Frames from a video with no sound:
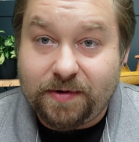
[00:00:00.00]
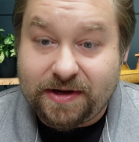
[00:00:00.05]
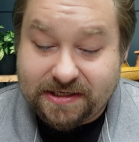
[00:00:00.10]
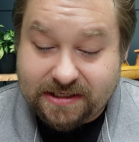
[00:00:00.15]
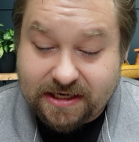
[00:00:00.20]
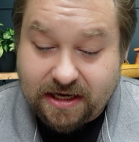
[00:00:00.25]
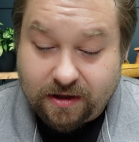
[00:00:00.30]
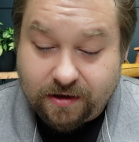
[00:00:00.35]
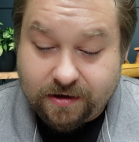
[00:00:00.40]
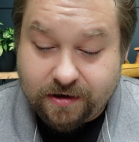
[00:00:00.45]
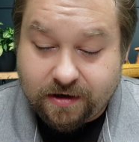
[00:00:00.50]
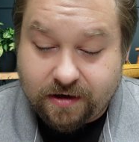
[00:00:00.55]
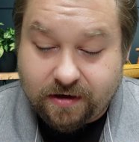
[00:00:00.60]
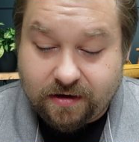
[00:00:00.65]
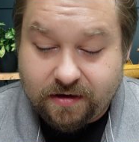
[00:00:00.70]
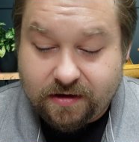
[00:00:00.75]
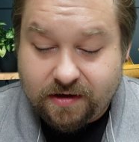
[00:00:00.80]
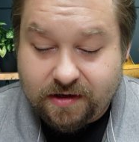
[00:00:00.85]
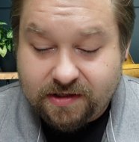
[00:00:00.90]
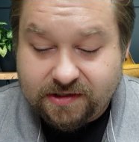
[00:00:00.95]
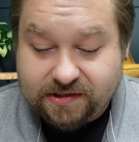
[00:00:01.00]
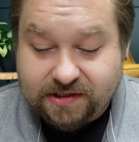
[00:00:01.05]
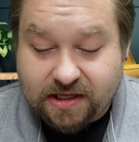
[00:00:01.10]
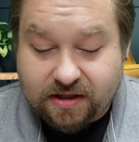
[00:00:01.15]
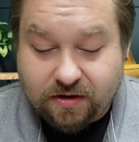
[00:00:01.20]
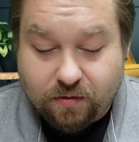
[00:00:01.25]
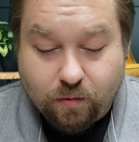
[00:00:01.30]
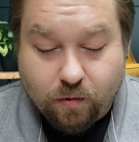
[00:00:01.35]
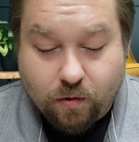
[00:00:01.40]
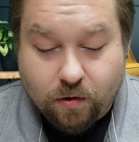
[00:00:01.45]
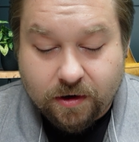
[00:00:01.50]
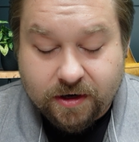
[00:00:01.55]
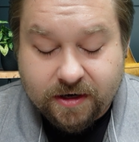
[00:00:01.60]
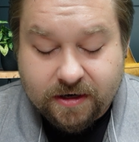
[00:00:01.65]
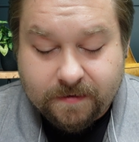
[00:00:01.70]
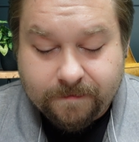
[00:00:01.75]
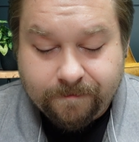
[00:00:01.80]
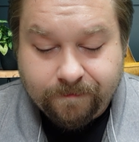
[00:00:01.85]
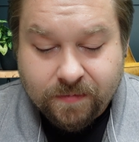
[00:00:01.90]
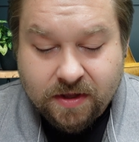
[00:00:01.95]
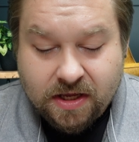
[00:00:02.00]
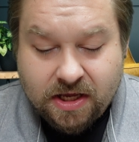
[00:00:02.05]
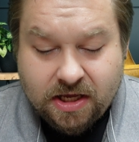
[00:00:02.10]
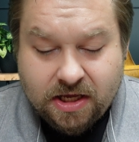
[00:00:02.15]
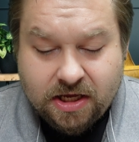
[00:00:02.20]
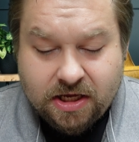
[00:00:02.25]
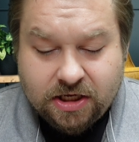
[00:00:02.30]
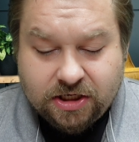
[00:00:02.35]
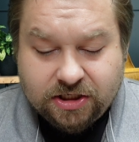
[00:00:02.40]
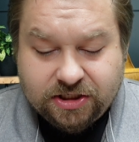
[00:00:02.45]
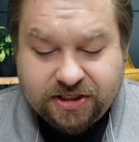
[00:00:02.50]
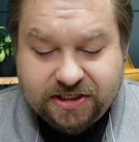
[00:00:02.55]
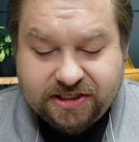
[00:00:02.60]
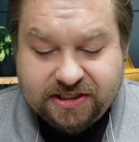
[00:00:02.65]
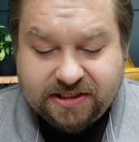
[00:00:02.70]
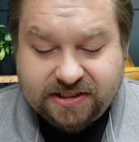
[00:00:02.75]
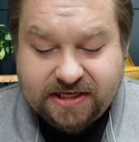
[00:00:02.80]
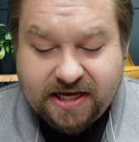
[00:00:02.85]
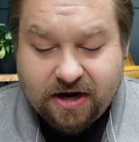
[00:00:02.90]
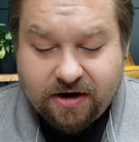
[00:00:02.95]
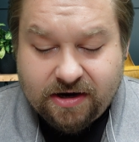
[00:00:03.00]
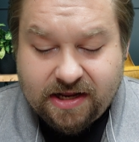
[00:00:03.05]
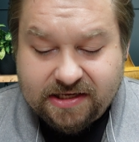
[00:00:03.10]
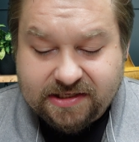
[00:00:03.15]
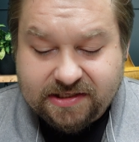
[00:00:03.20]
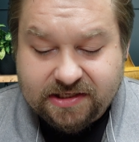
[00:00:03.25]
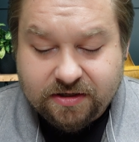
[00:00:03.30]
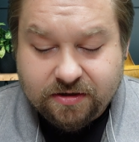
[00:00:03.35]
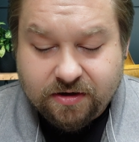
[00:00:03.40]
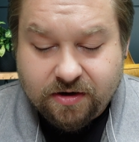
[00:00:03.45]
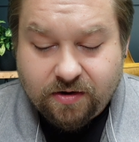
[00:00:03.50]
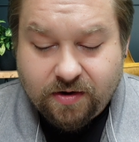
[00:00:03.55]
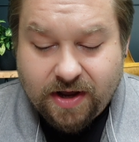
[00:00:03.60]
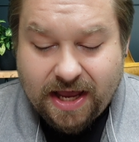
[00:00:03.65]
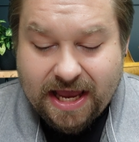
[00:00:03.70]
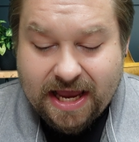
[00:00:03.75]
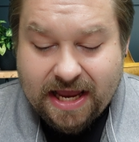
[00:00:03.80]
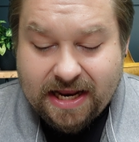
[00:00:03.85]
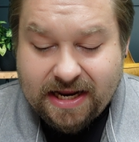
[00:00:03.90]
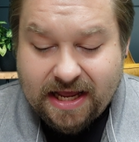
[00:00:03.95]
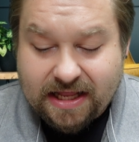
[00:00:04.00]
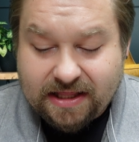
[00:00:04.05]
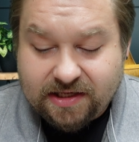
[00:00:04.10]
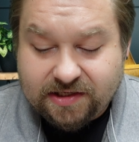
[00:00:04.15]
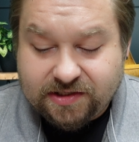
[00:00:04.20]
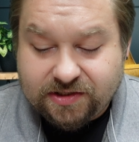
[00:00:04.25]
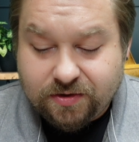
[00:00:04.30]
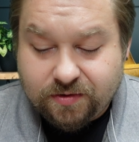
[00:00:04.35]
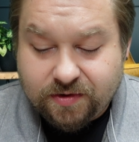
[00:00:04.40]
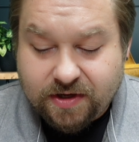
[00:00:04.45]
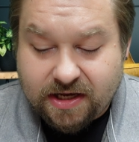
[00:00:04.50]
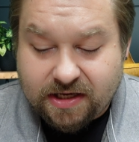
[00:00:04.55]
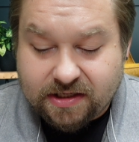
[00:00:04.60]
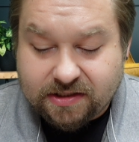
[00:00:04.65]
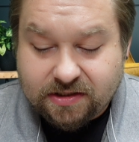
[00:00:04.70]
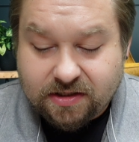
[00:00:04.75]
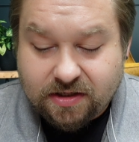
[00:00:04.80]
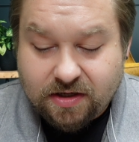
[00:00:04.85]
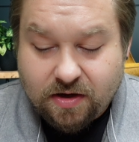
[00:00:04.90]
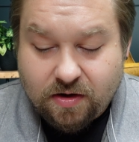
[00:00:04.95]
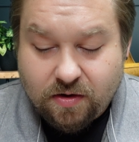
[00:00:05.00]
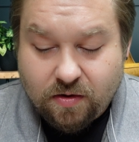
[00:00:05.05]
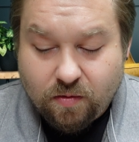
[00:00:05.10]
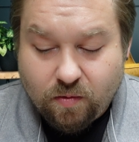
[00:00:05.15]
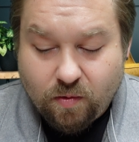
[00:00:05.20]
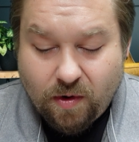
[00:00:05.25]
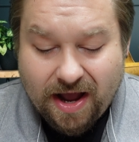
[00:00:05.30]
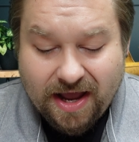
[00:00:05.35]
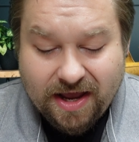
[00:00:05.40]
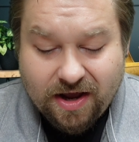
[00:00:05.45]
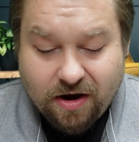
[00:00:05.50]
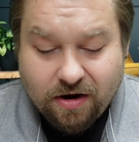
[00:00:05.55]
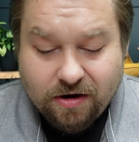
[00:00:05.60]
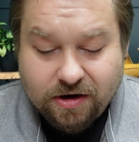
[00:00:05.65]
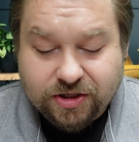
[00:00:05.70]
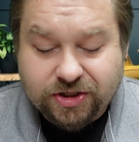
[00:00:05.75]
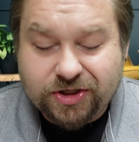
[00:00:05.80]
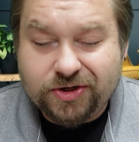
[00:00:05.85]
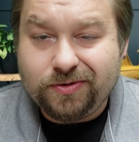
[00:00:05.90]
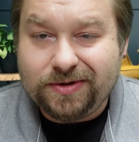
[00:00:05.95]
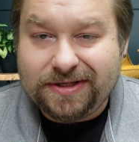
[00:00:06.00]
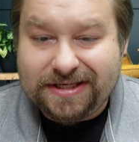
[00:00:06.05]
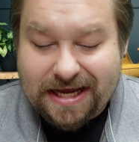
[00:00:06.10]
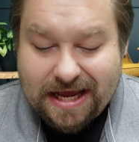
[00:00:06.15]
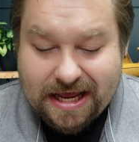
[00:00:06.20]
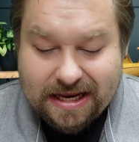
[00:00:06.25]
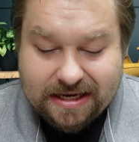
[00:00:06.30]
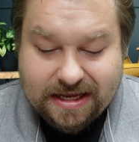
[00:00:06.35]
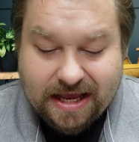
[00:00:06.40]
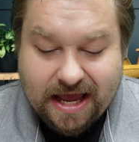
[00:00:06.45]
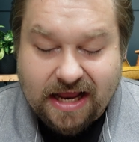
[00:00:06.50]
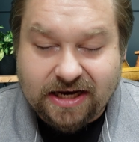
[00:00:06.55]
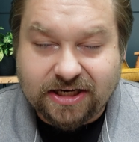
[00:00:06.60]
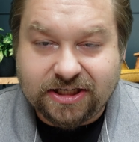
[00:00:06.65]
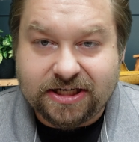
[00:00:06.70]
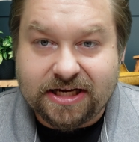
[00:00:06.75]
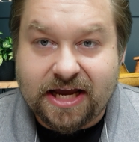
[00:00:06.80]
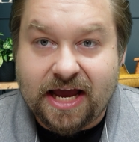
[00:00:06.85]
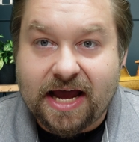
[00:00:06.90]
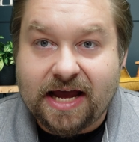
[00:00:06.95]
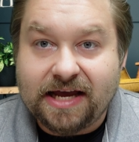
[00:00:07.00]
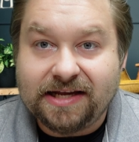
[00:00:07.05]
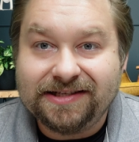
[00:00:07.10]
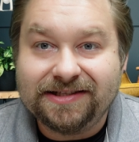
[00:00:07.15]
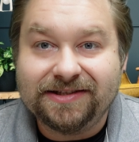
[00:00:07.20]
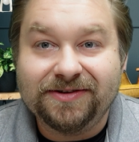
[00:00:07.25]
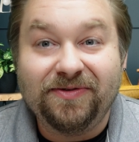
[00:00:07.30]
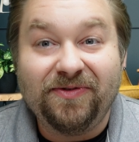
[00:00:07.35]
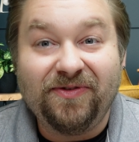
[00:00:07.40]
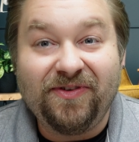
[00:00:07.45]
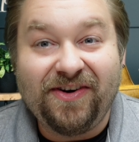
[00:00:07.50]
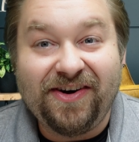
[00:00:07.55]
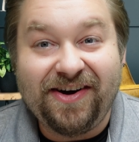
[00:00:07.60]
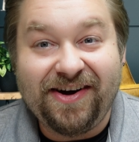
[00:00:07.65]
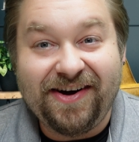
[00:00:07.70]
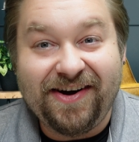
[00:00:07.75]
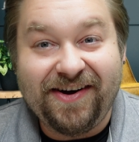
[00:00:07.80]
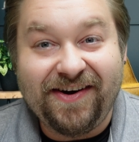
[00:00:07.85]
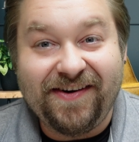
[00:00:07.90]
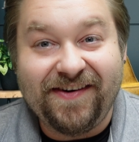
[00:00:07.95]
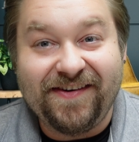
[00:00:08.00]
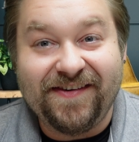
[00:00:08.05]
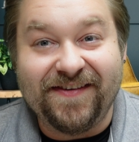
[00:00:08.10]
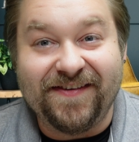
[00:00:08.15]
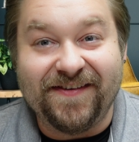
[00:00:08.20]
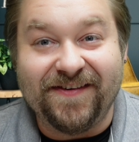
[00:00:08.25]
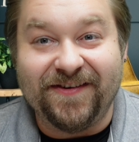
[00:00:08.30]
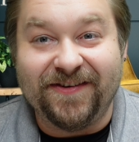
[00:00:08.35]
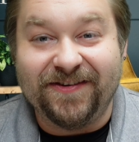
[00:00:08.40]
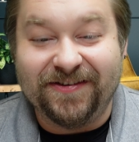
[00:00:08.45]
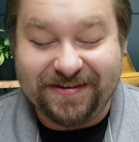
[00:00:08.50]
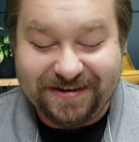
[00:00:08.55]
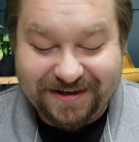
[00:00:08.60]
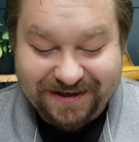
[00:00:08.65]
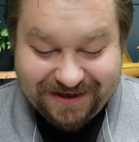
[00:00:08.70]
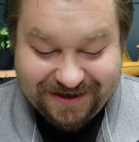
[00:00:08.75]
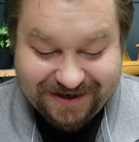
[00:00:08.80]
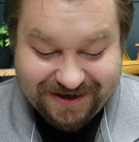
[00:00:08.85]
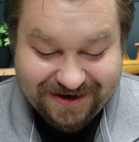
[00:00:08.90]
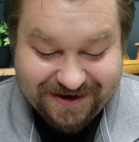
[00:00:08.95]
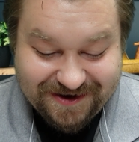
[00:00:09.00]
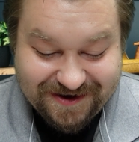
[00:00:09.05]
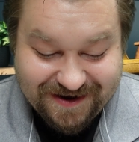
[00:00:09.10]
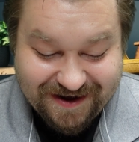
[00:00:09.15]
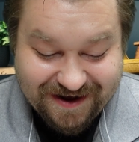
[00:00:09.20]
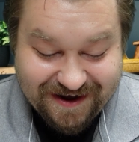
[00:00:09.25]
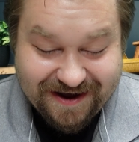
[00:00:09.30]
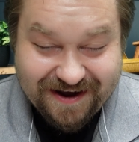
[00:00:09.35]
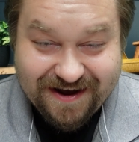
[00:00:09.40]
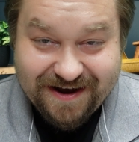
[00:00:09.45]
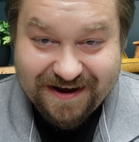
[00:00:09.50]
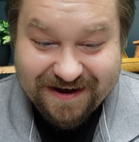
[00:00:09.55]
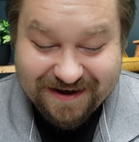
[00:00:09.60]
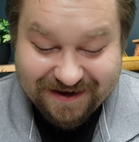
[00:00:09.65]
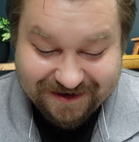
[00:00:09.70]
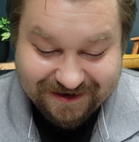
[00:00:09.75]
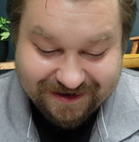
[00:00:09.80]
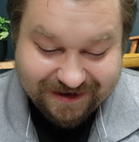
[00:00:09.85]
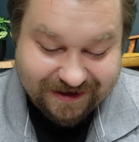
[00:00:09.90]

we tell her, said the warden. She stared at Zero and at the suitcase. Why aren't you dead yet? she asked. Whoa! Yeah!